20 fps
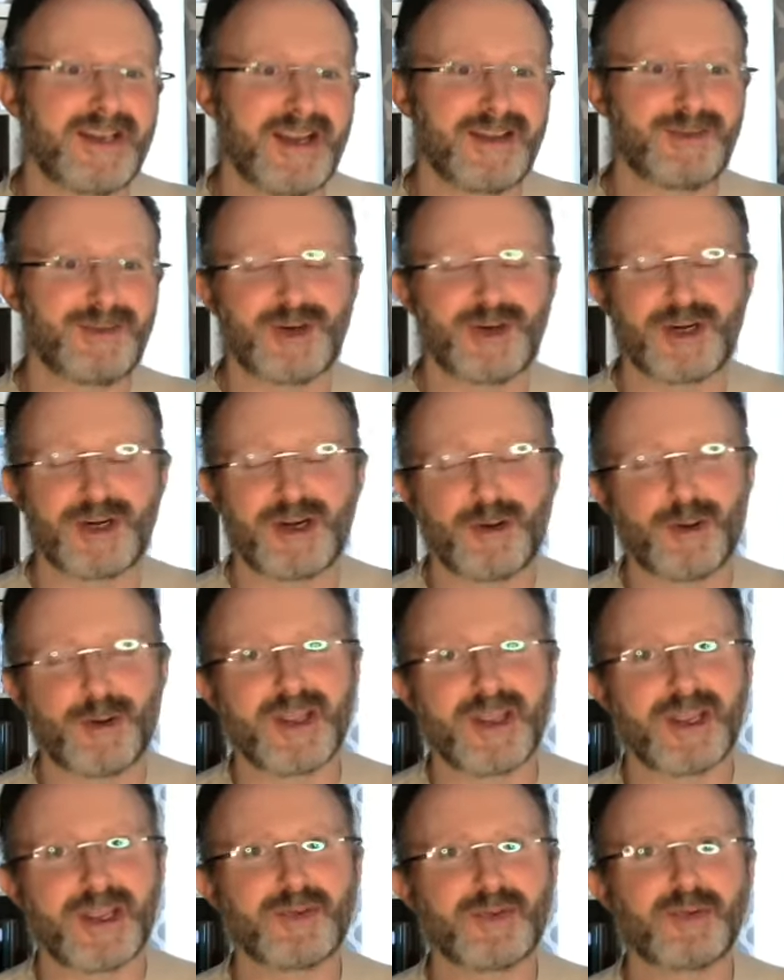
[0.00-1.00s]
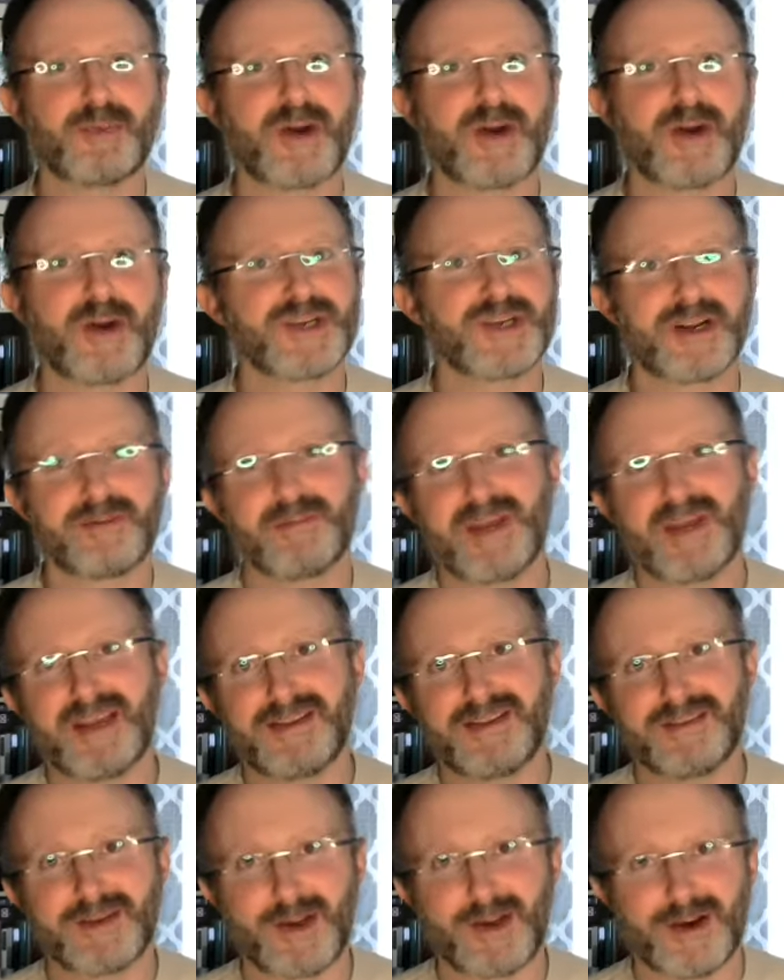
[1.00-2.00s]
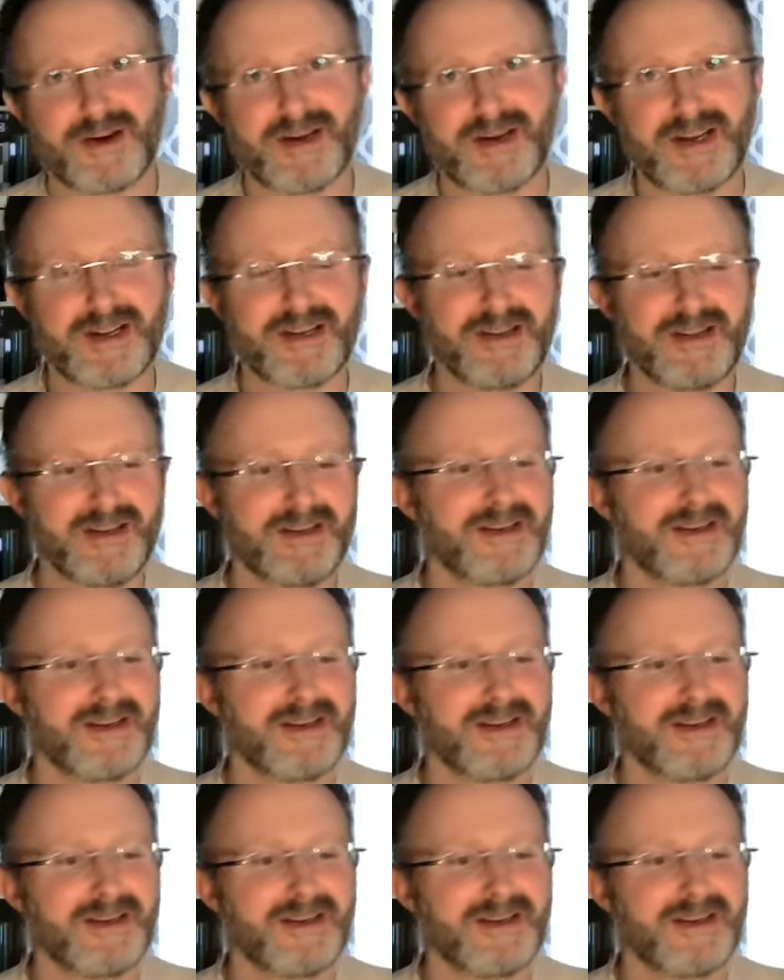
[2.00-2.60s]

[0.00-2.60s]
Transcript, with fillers: I started looking into project-based learning